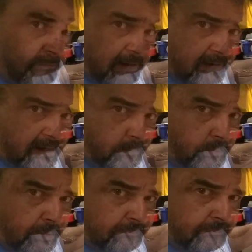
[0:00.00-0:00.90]
We've got the heat
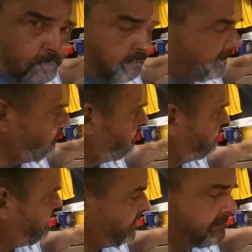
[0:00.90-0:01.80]
press over here,
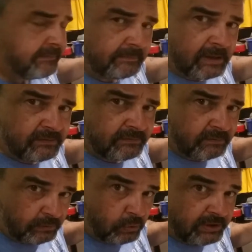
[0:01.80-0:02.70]
and it's
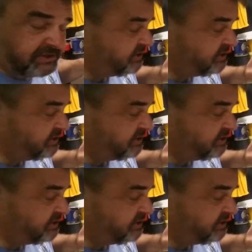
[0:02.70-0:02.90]
doing its